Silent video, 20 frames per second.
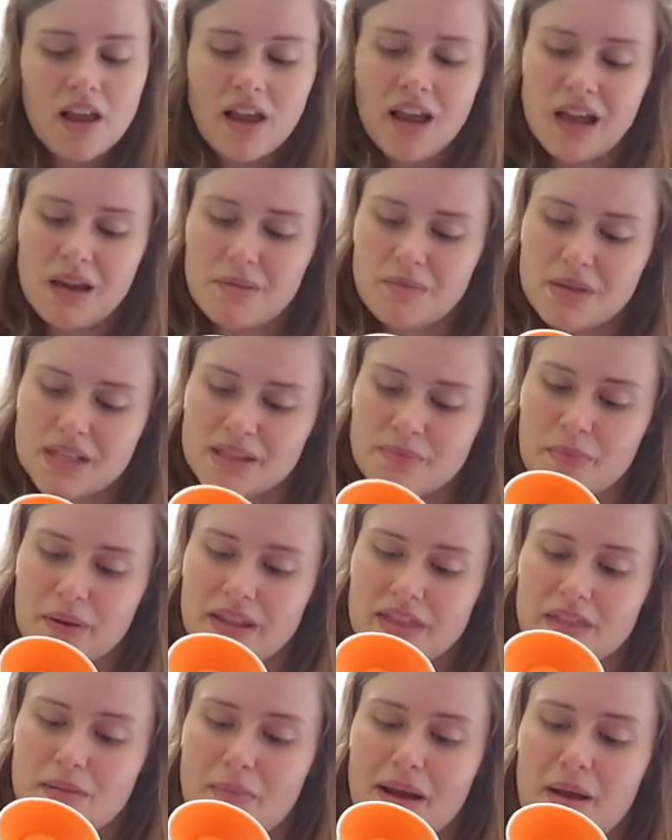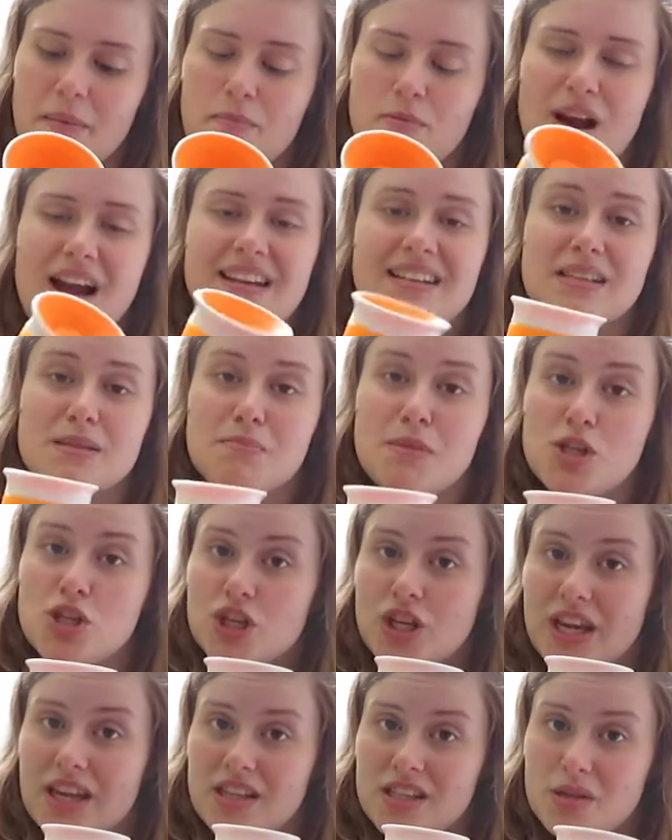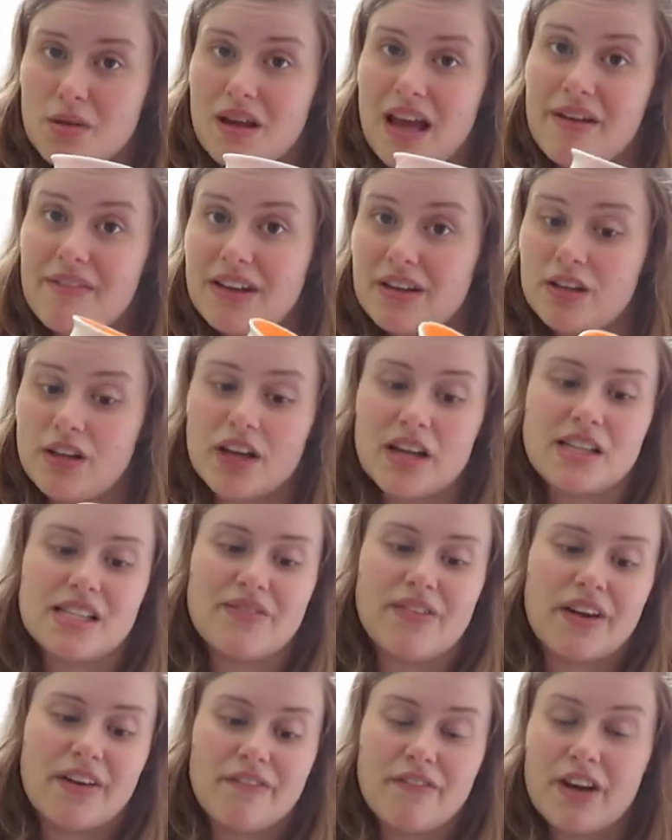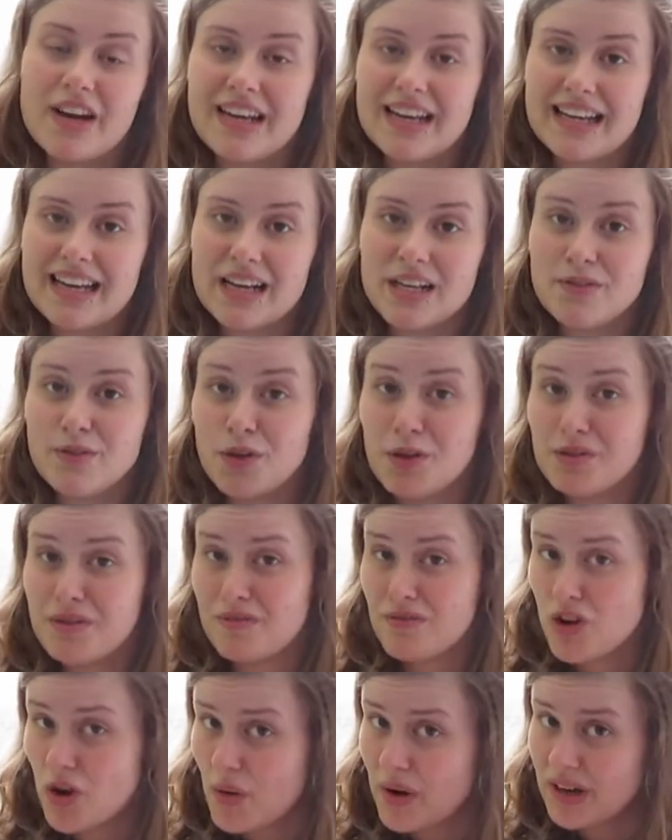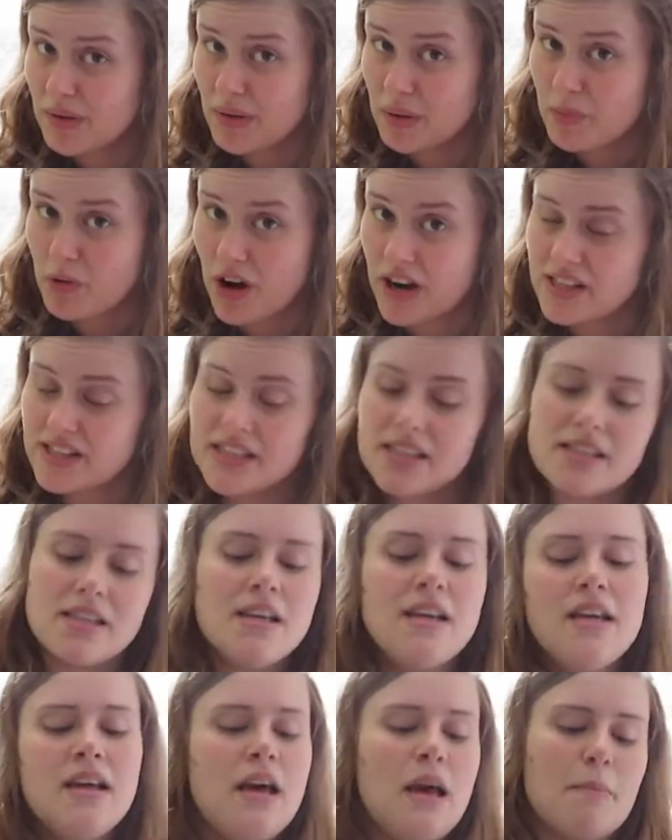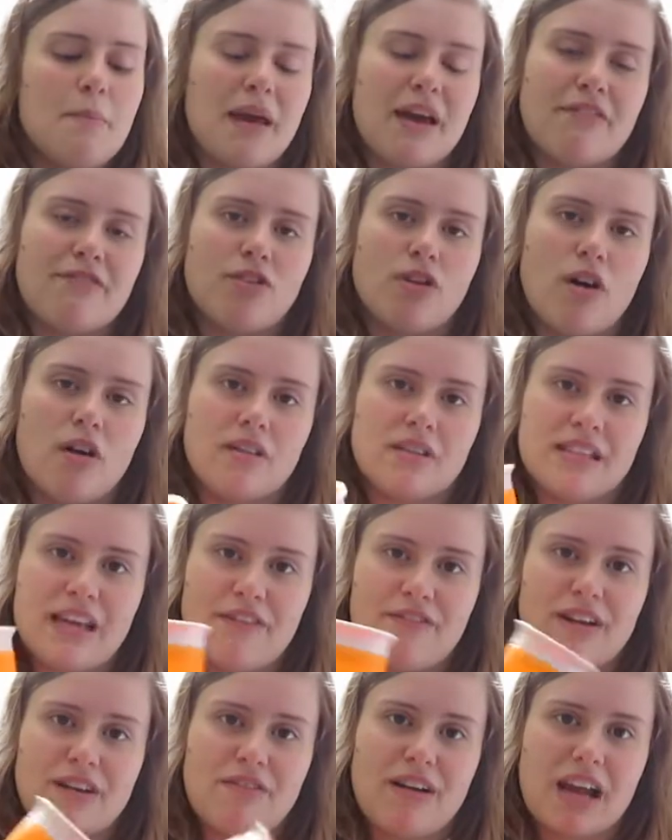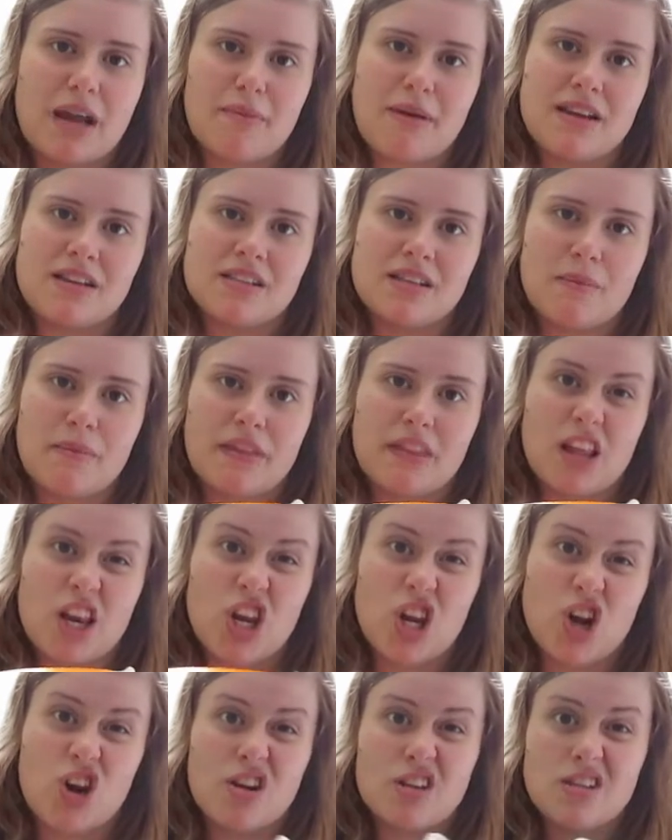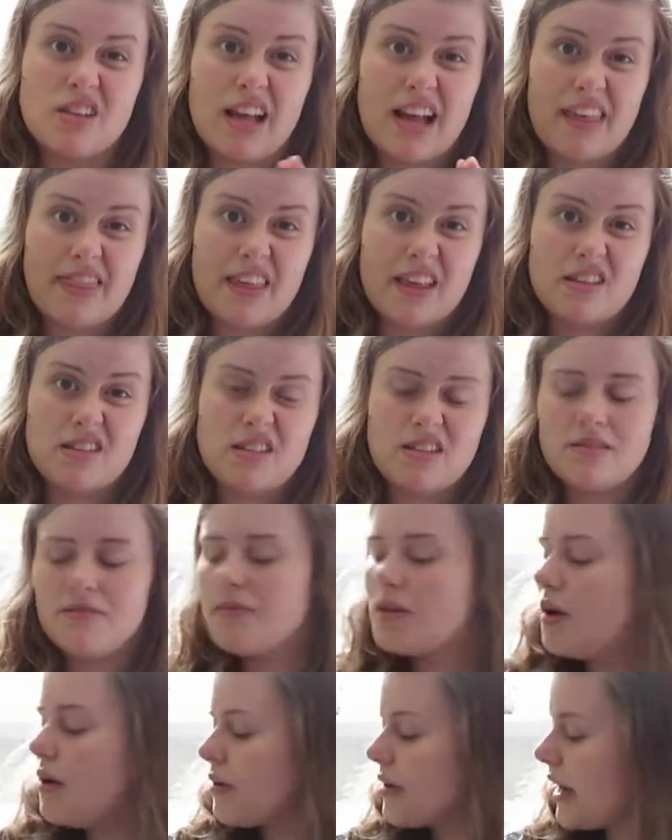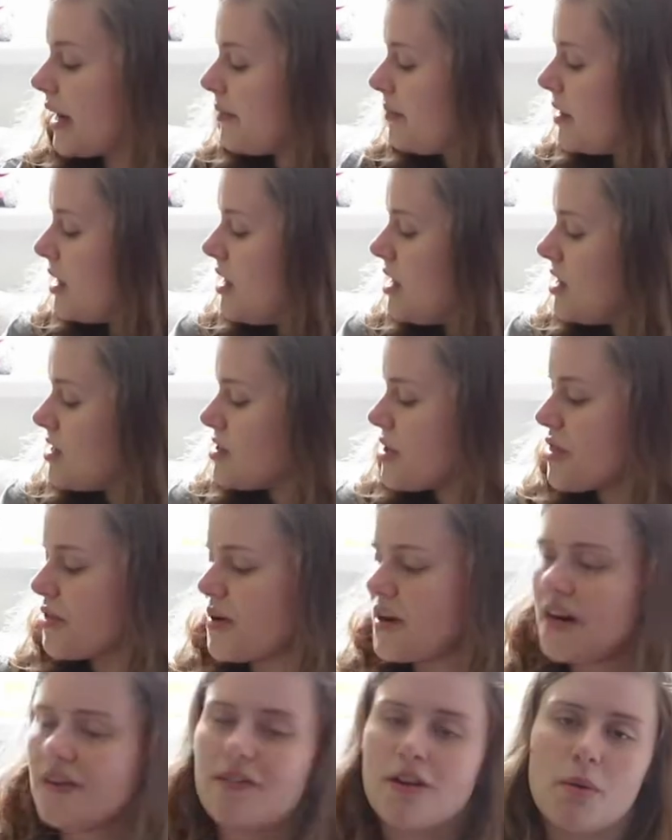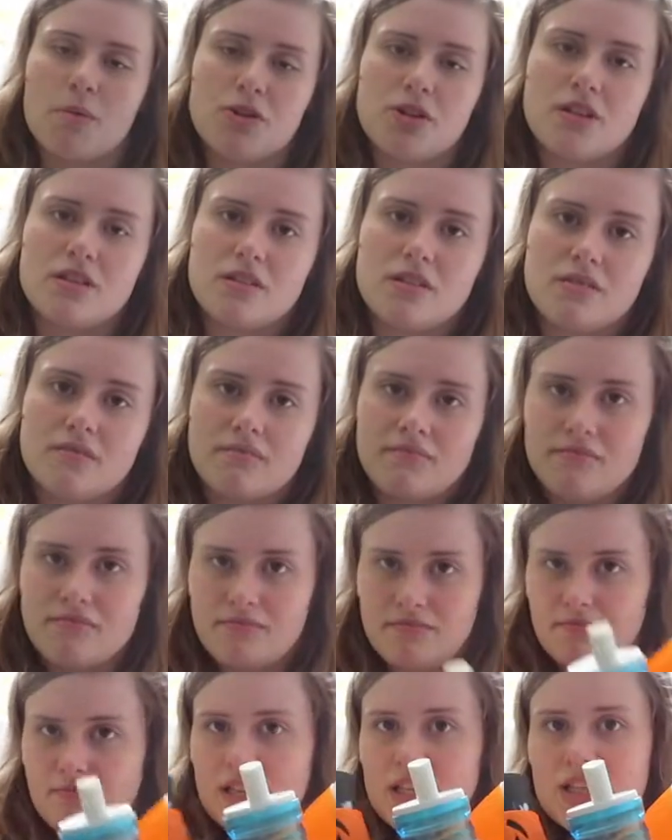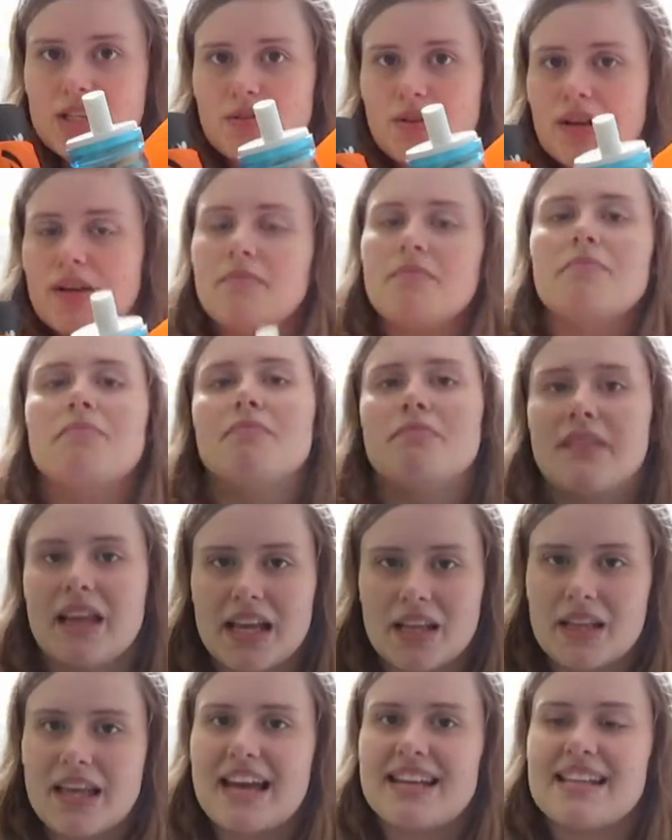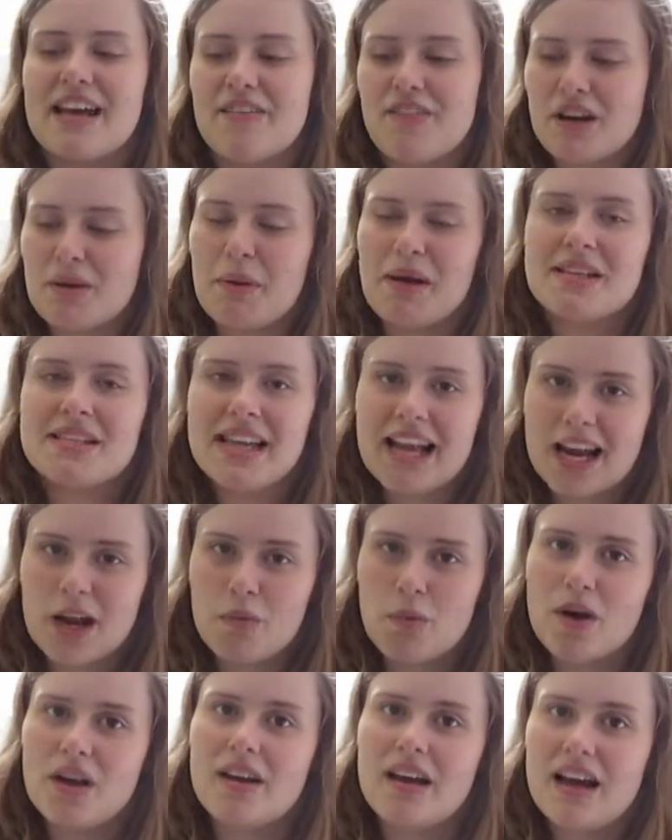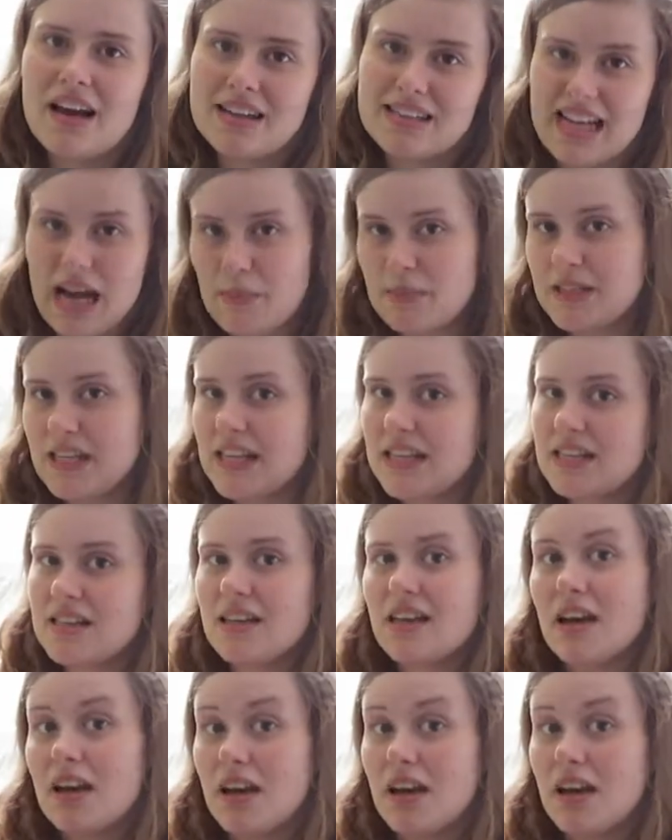But the brand is Munchkin, so I'll have a little look and see if I can find any links for you. So I have no idea what the price is, but if not, definitely recommend something that looks like this. Okay, the three different options, these three, they're definitely my second one, adapted